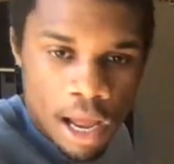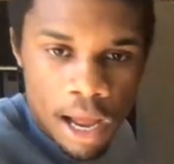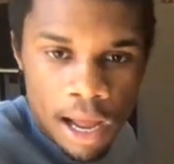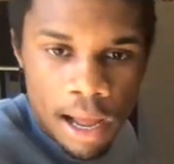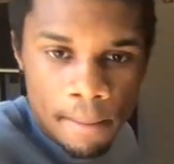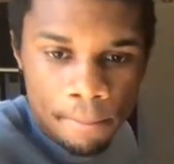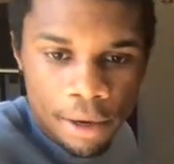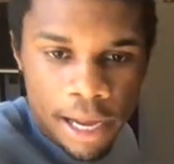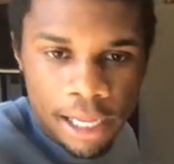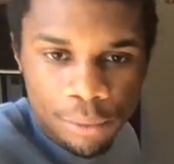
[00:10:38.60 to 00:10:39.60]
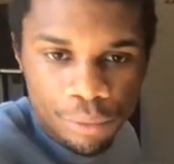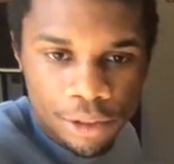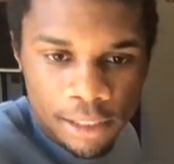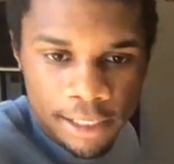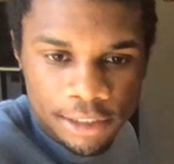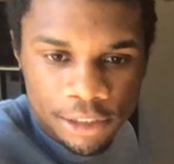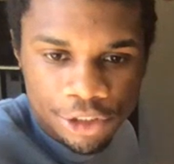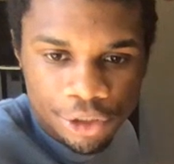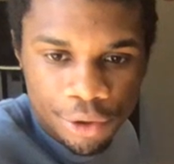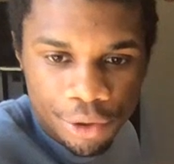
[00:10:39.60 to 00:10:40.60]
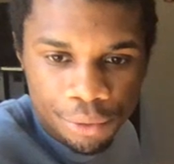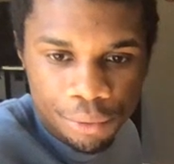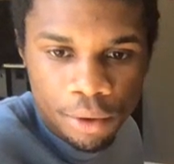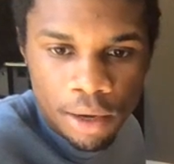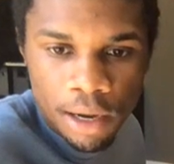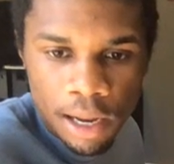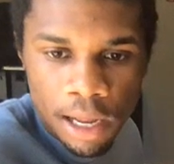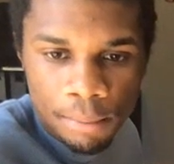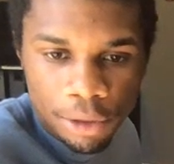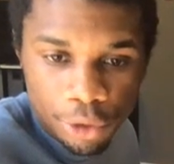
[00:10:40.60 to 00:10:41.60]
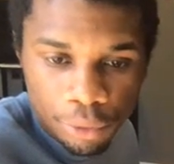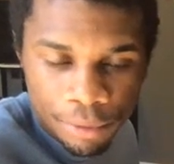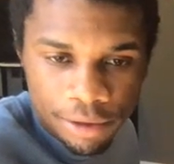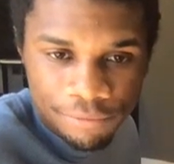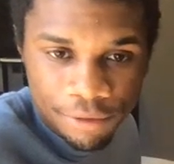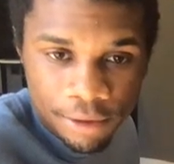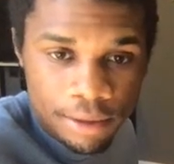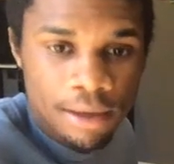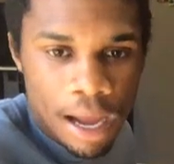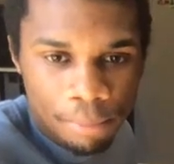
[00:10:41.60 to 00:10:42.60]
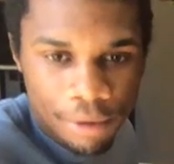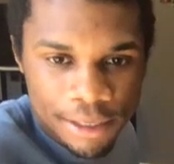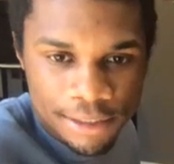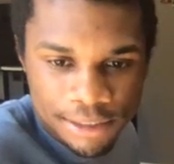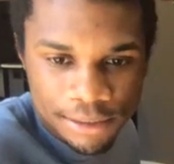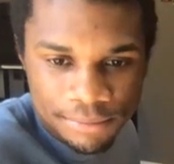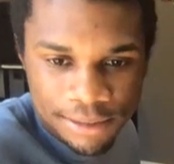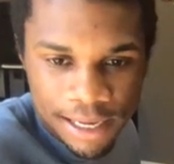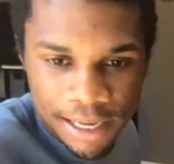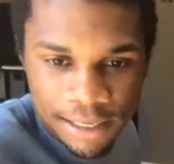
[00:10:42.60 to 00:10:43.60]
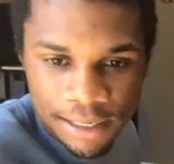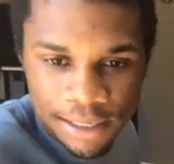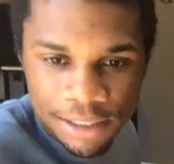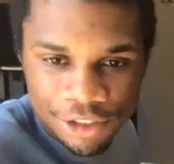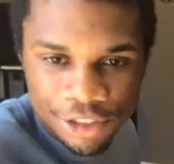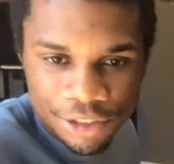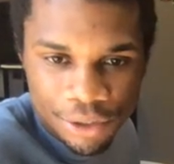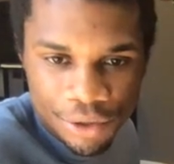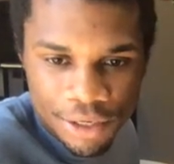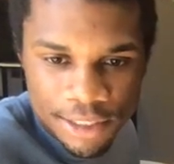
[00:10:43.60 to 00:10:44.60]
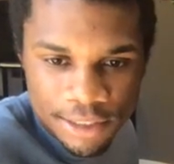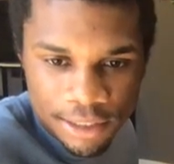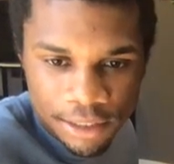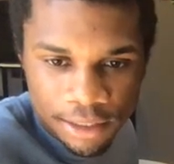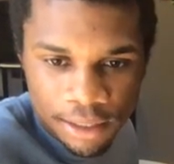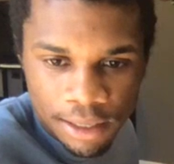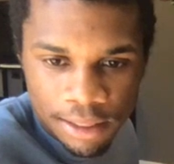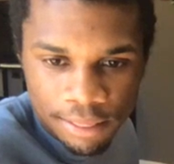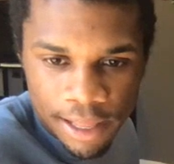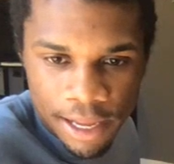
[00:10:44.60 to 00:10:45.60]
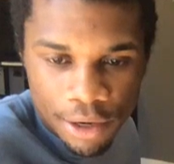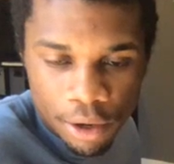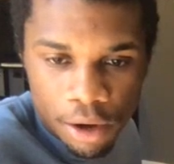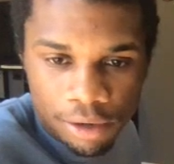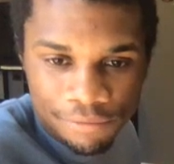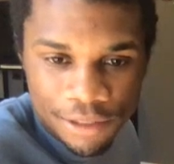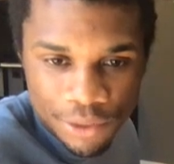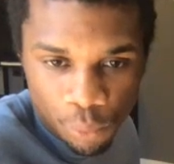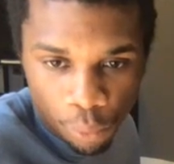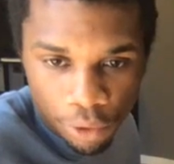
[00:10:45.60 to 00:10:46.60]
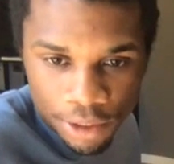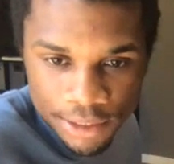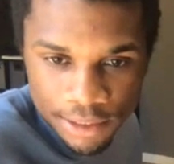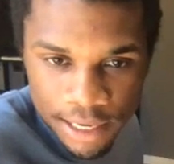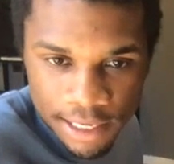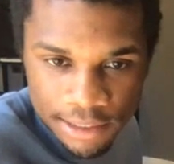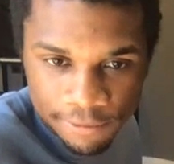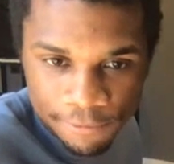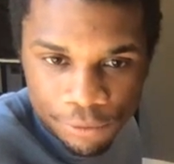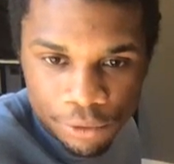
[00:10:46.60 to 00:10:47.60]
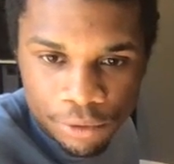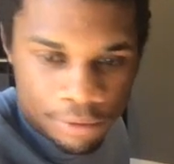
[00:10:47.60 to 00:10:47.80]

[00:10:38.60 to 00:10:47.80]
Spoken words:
but I would like to show you a little bit of the operating system side, just so you can see that all of this works and it's a full